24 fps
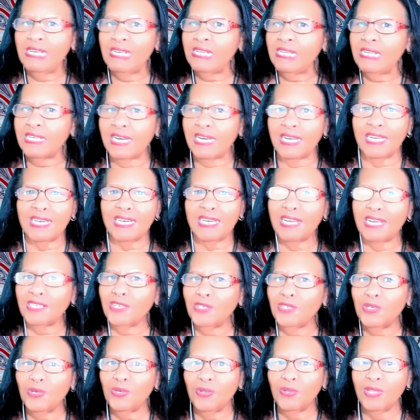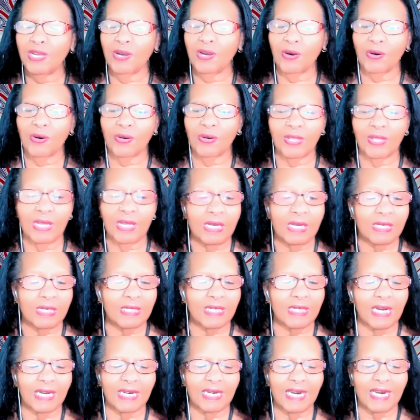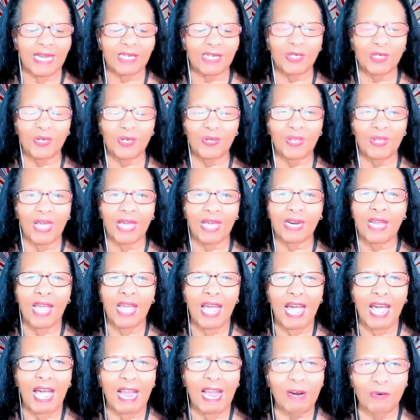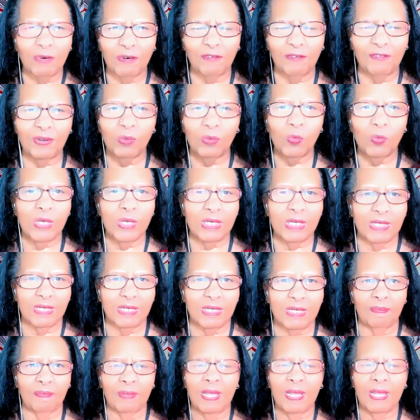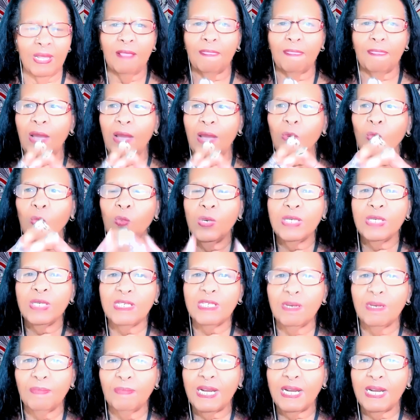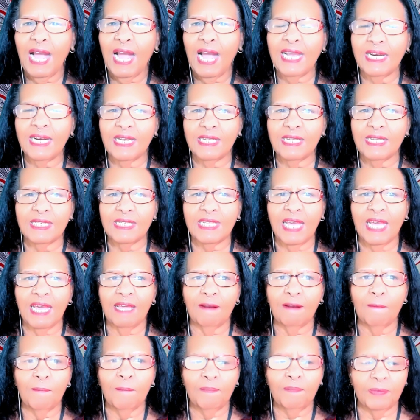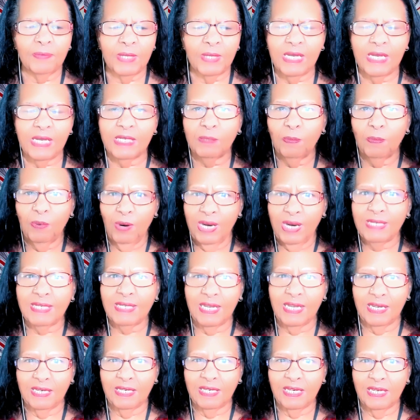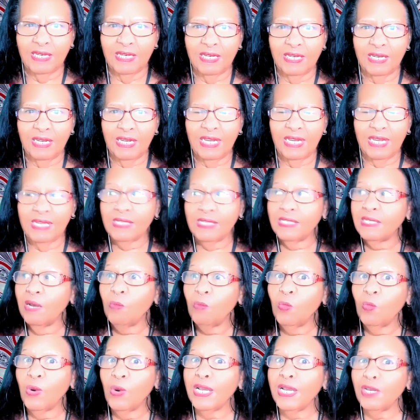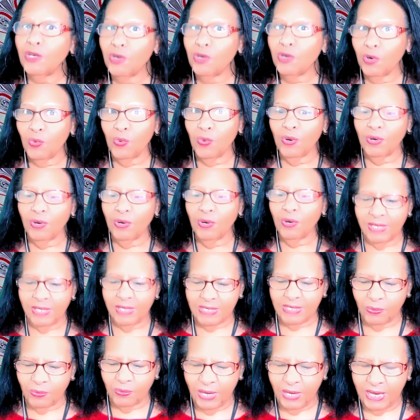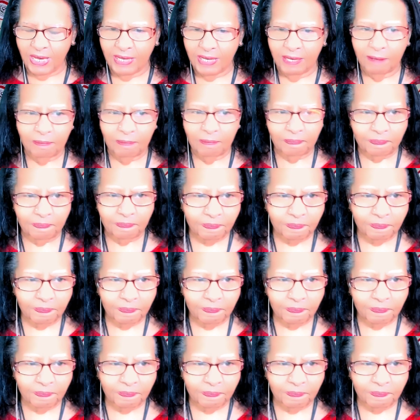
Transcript: Stay connected to the earth. Stay connected to that hierophant wisdom, that wisdom and guidance that is present in some way in your world this week.